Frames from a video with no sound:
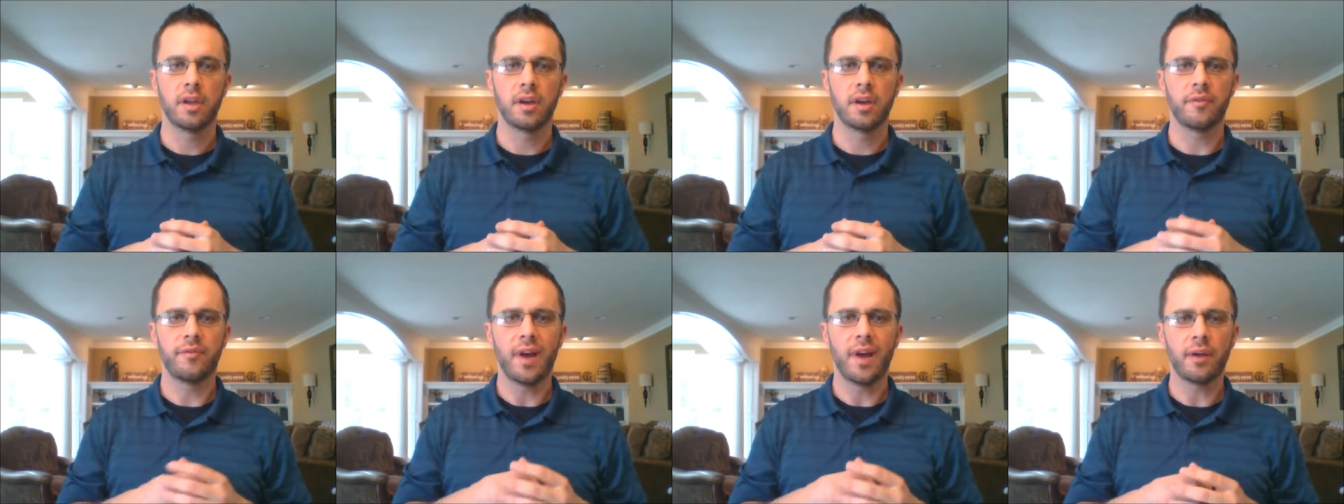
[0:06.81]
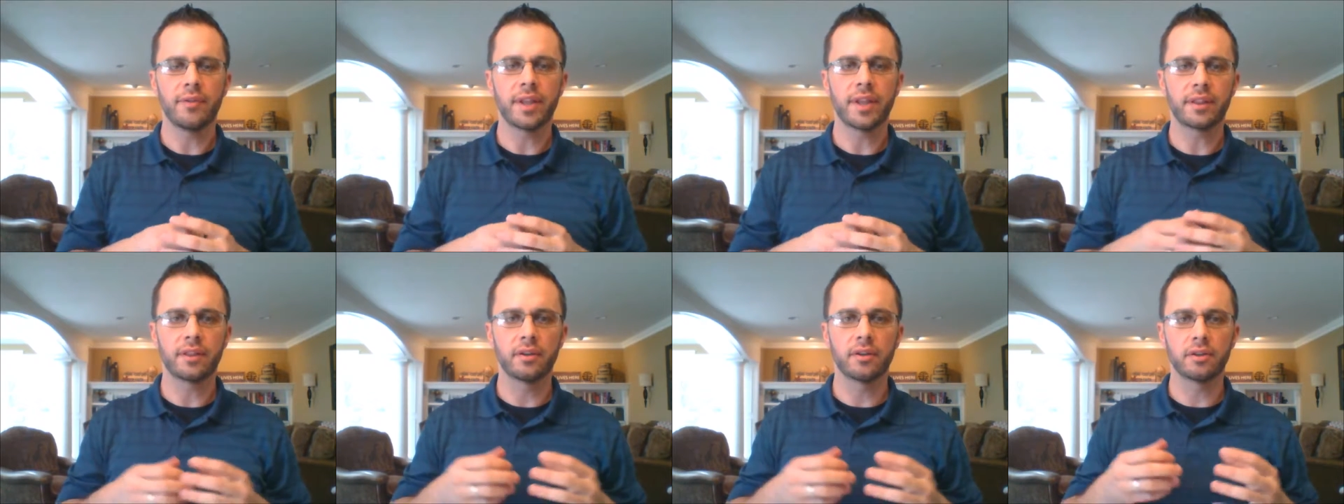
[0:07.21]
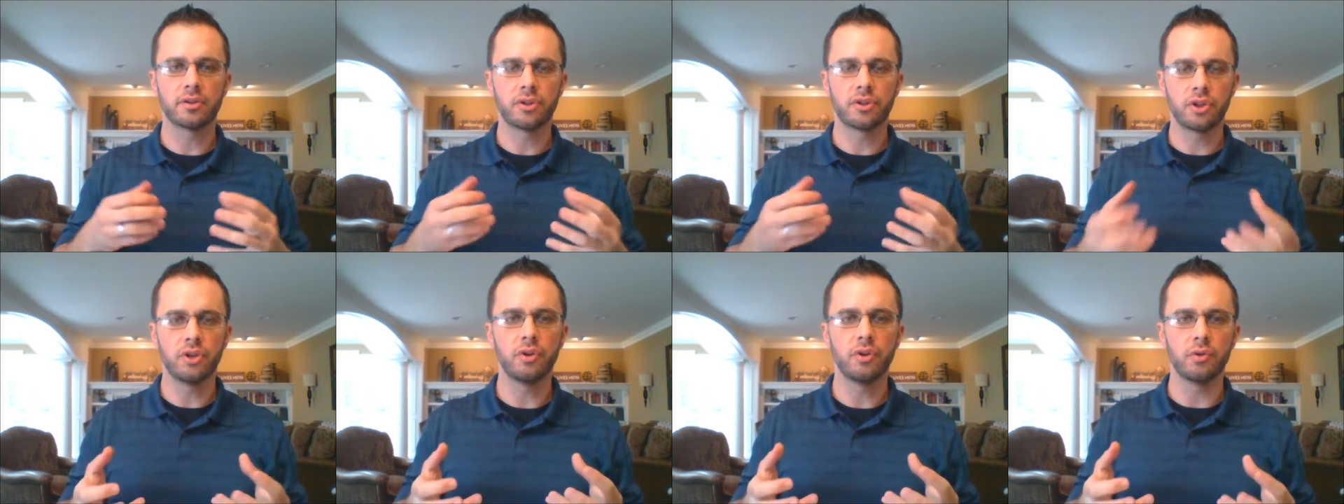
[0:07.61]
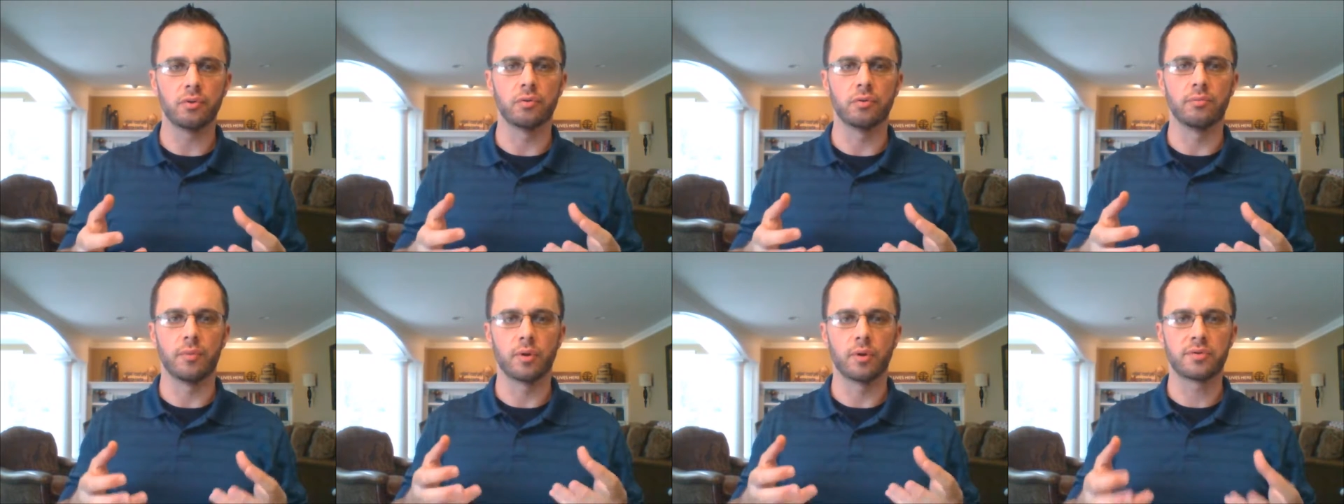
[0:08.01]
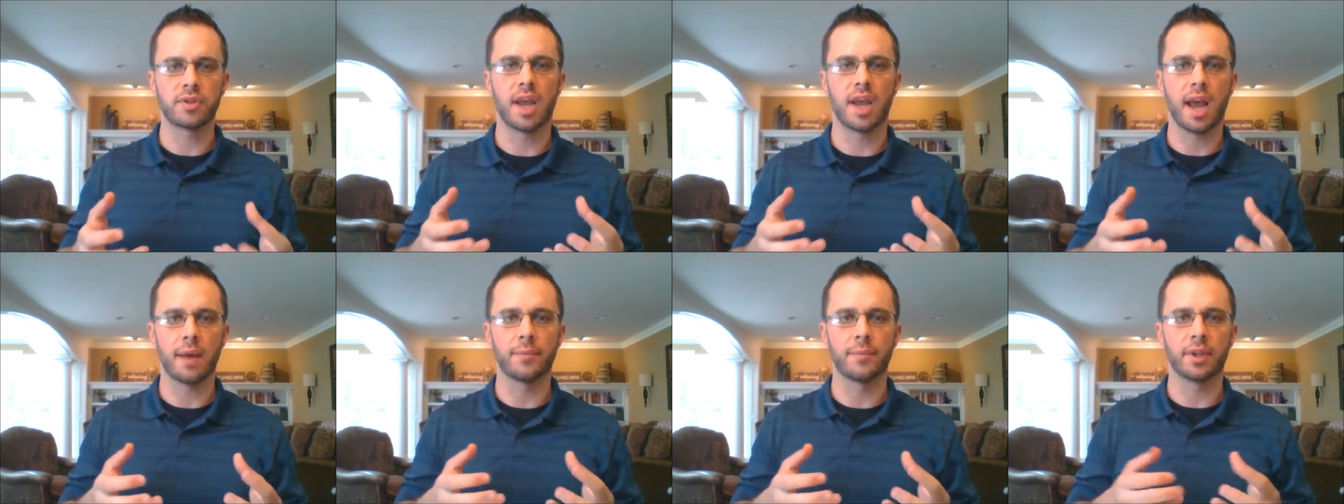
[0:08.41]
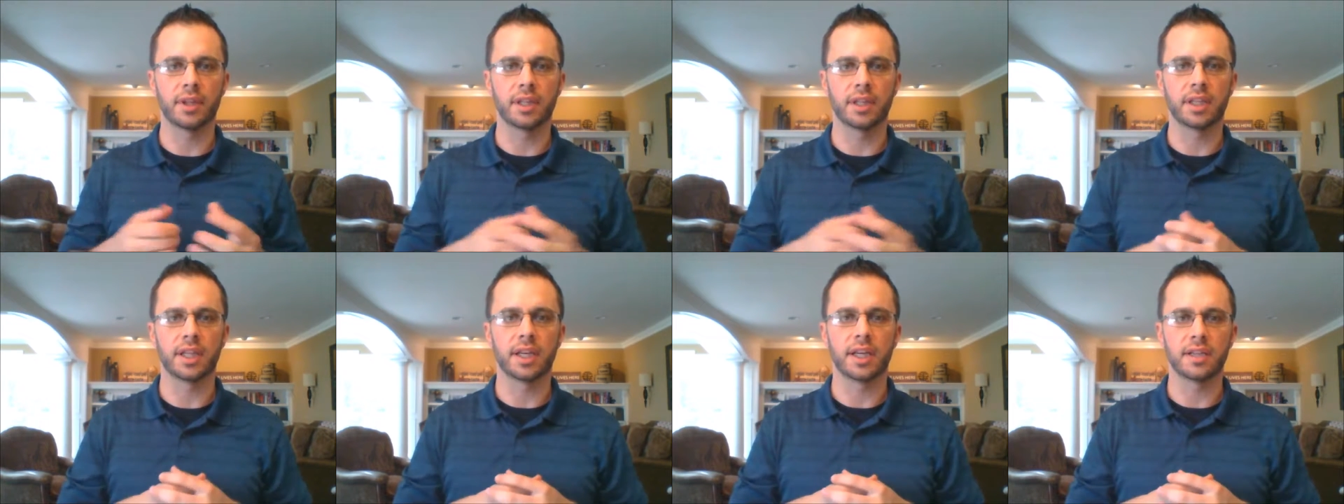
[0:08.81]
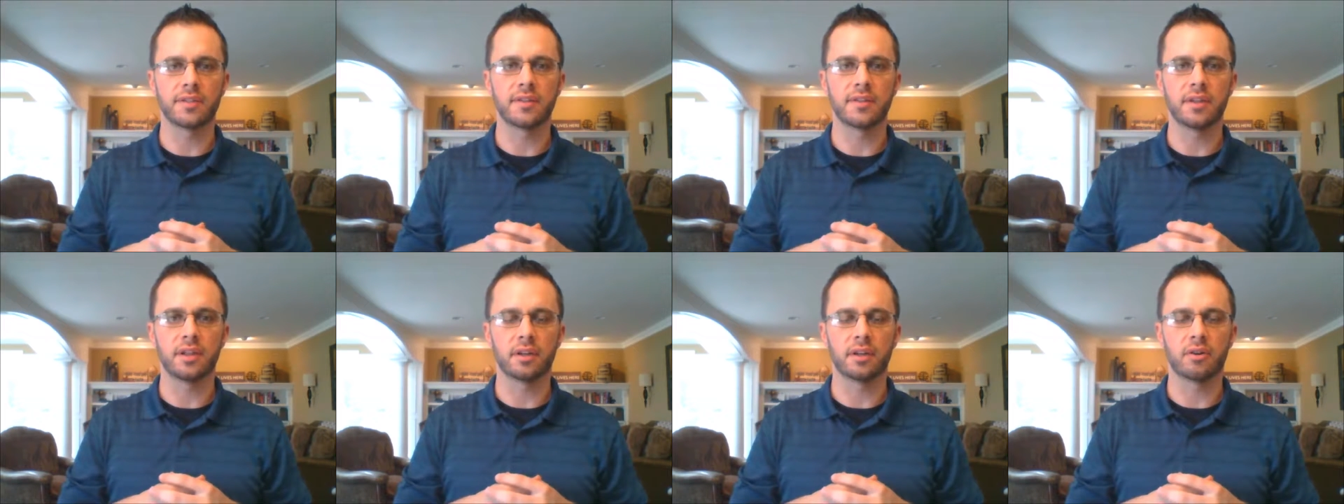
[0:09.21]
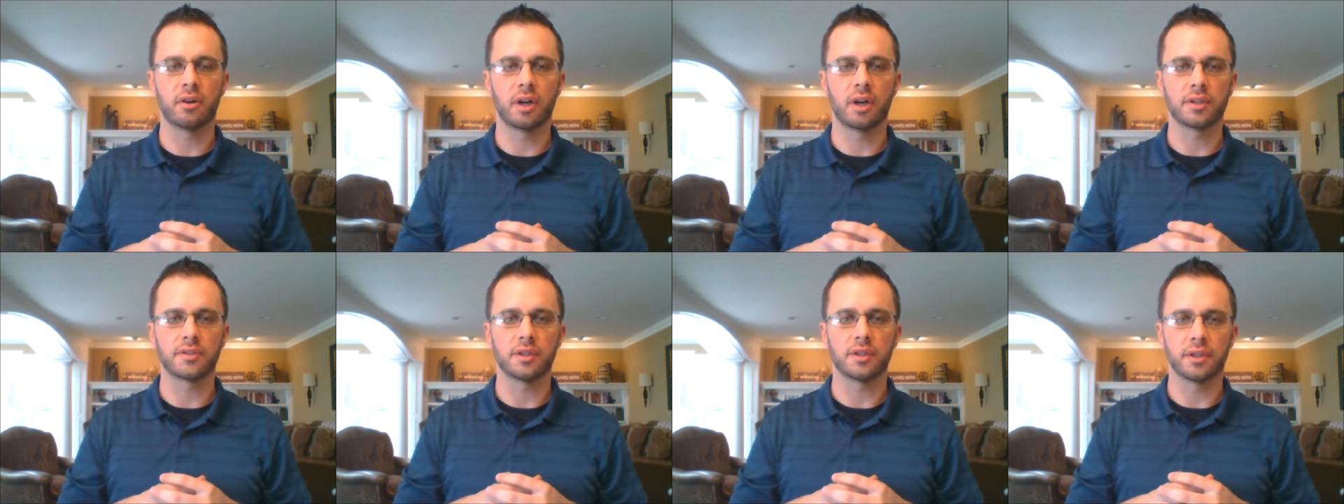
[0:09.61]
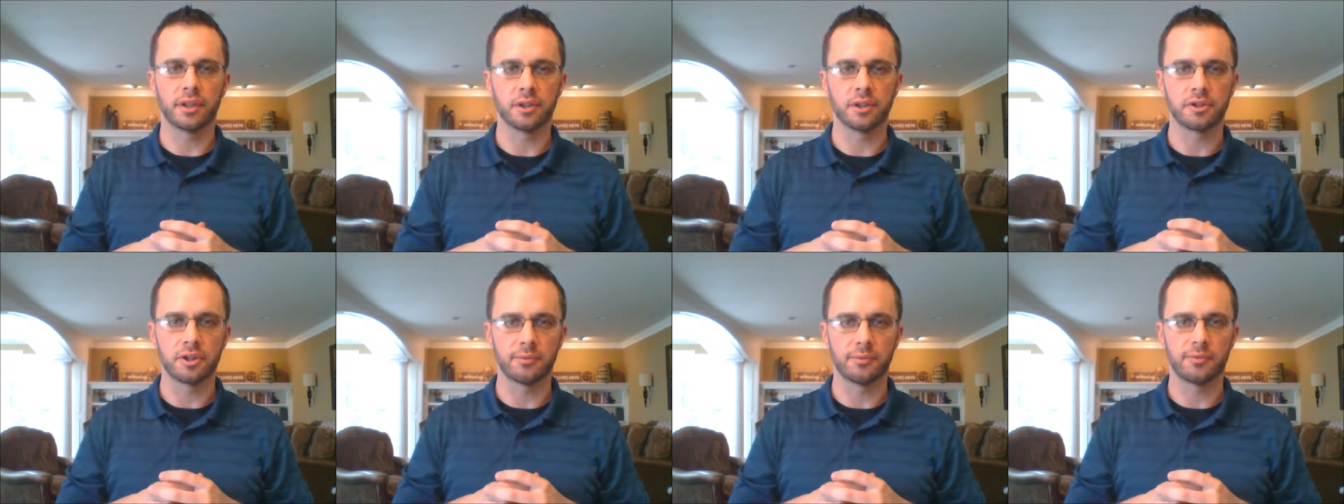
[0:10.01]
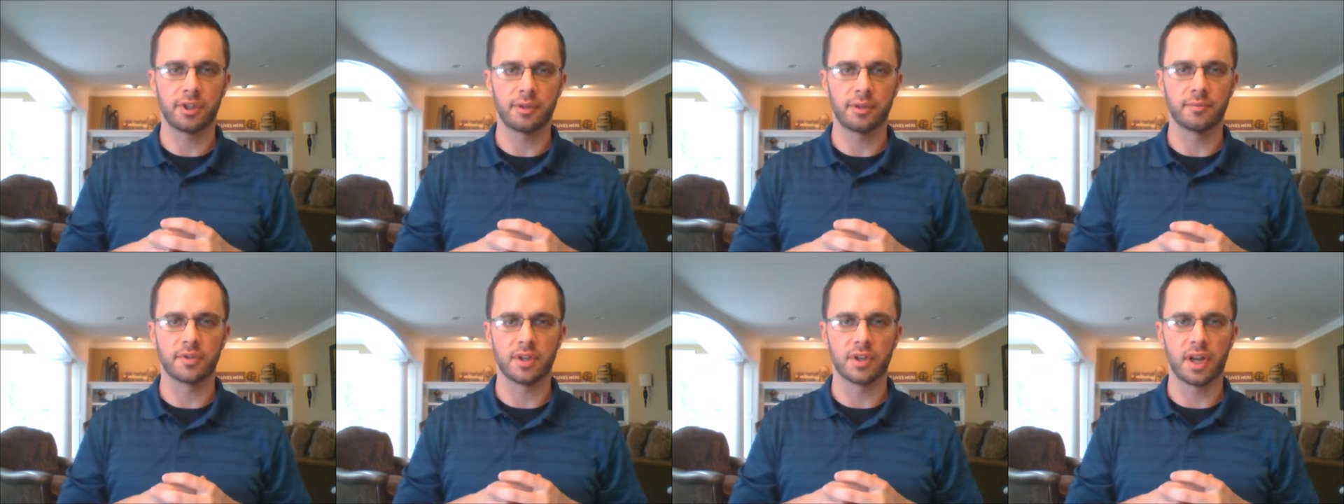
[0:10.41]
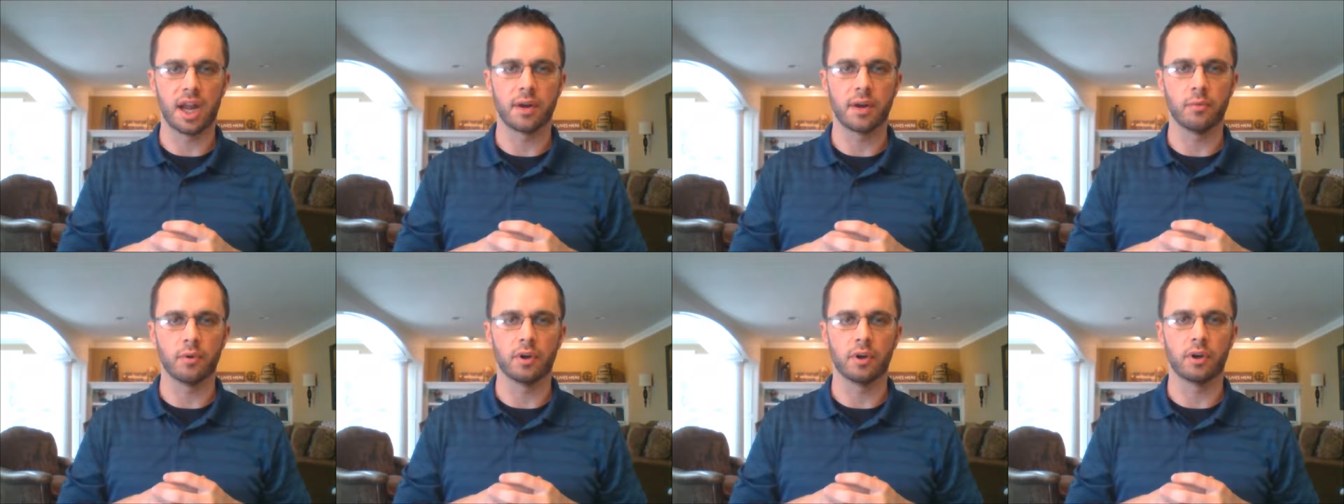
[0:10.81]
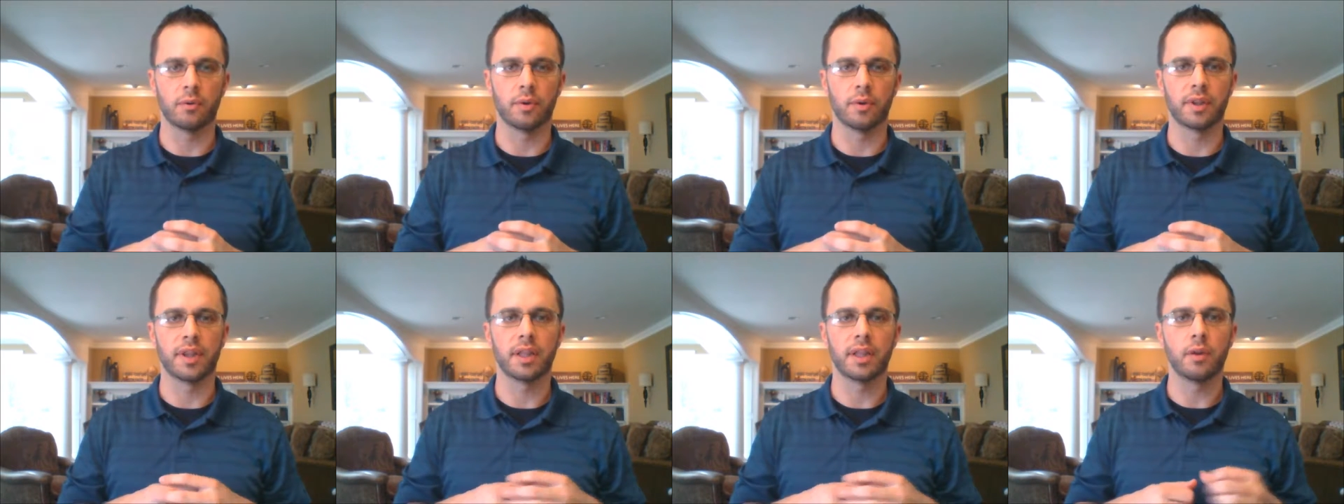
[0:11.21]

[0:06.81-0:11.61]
I found that there are two most commonly that I see across the leadership teams that I work with.